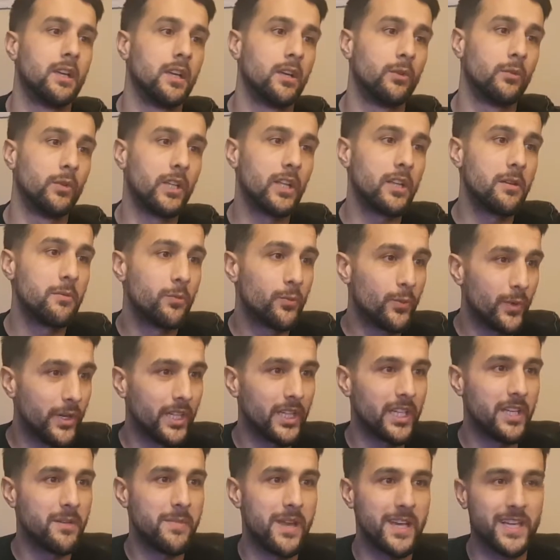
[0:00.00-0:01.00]
really,
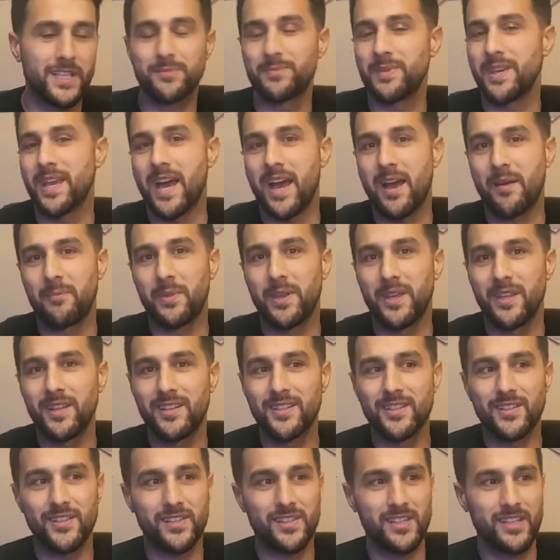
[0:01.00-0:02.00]
really makes me happy
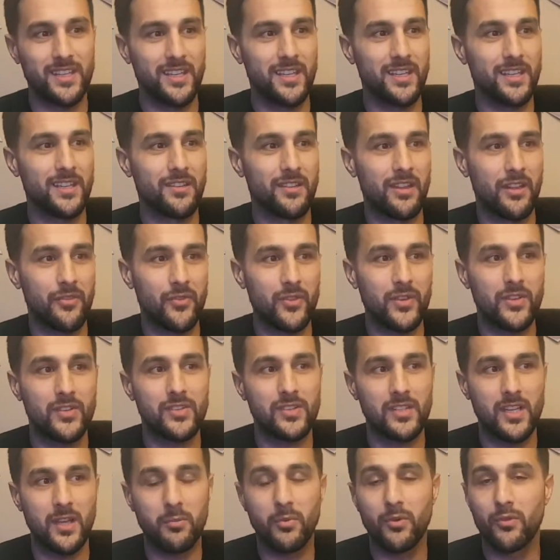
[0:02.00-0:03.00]
to see that
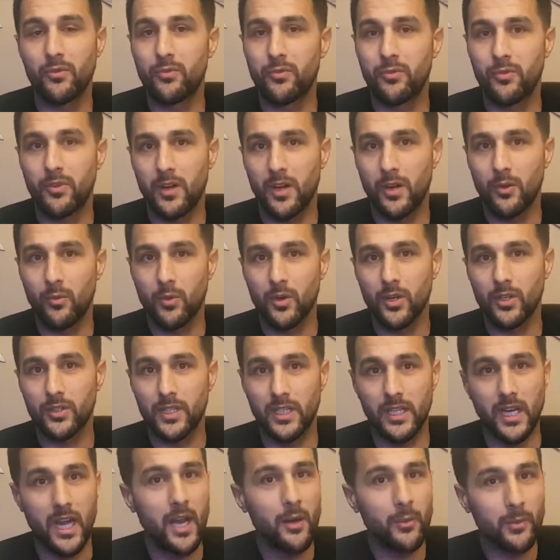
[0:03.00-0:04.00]
this type of uh, work
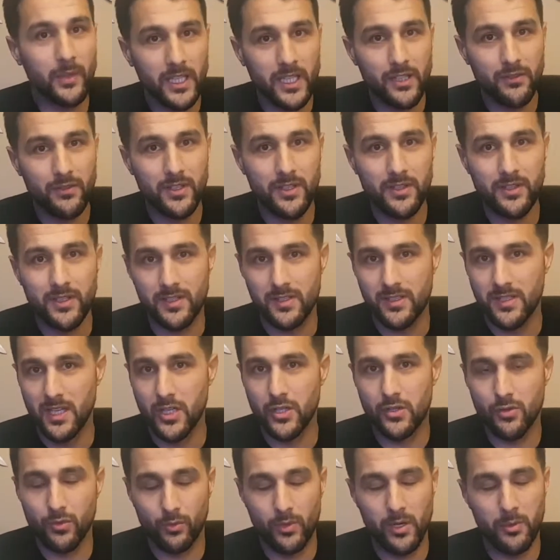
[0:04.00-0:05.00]
that I believe in, this
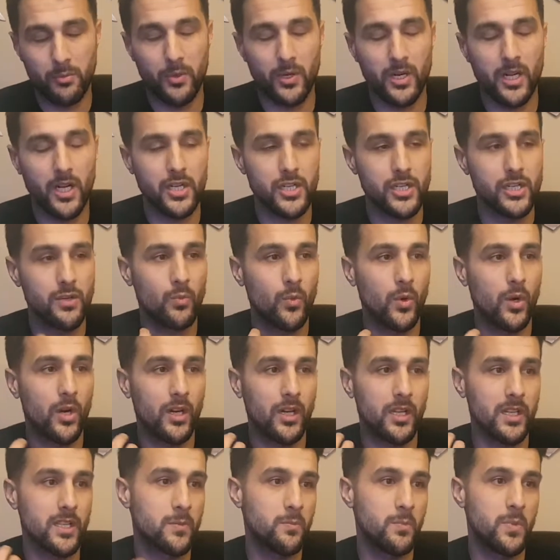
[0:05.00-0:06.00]
sexual reproduction
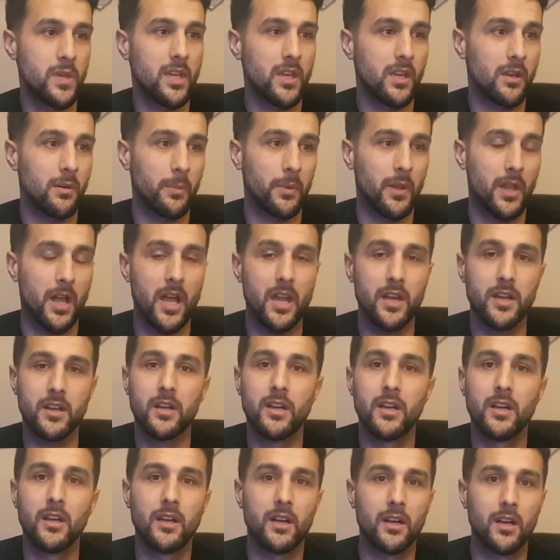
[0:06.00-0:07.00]
work, is being applied
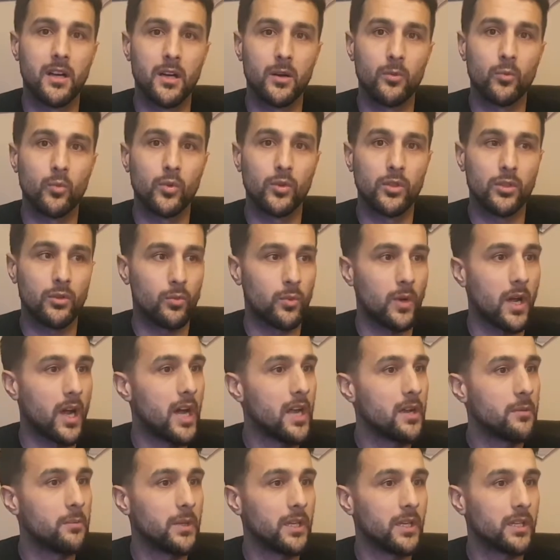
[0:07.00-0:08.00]
Um,
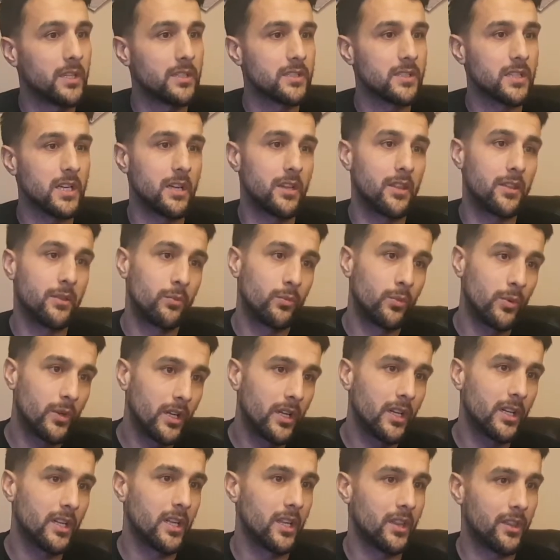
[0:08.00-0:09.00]
worldwide, because I th
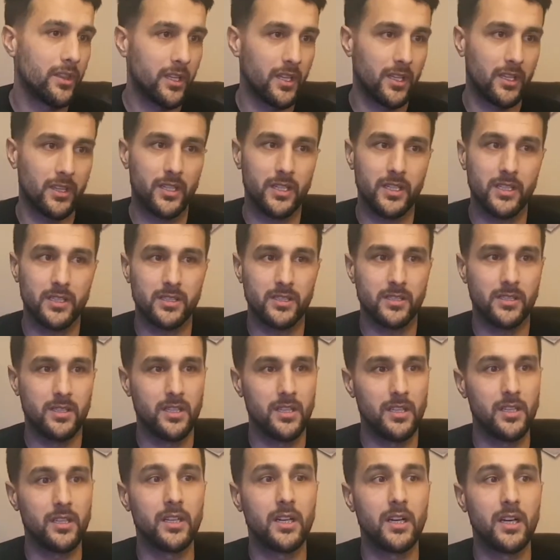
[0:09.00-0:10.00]
really think that it's
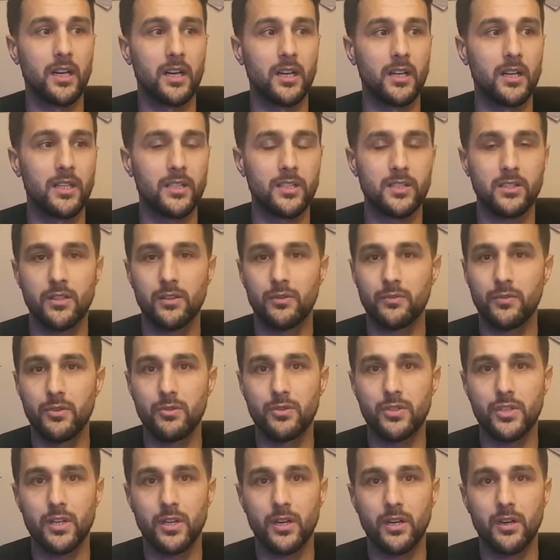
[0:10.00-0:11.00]
the uh, it's the
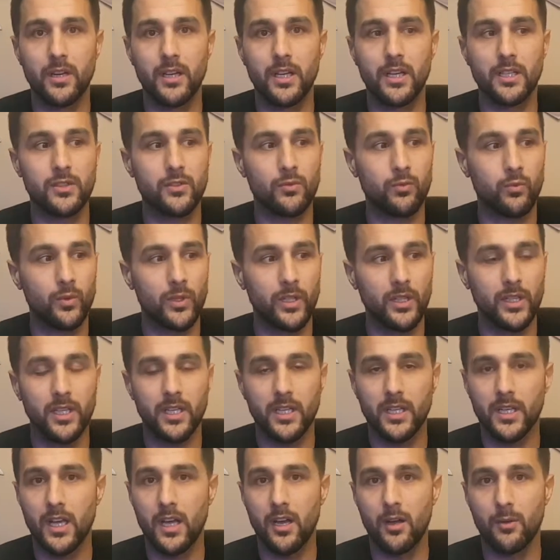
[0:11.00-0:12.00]
future, and it's really
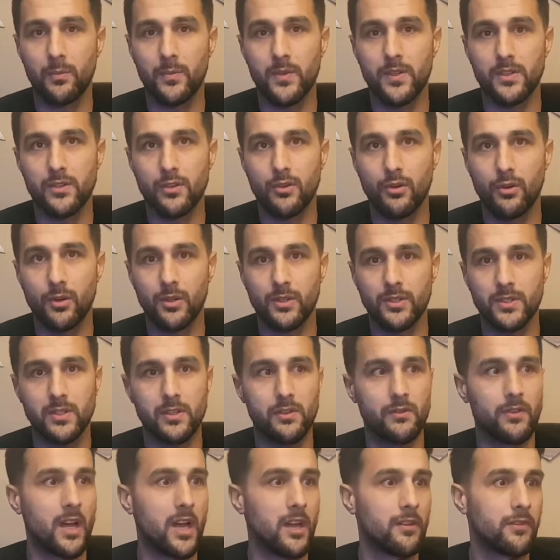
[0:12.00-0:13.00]
going to help these corals
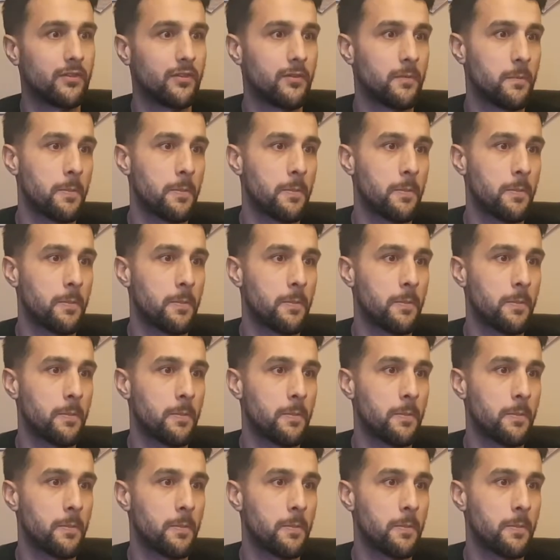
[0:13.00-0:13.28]
survive.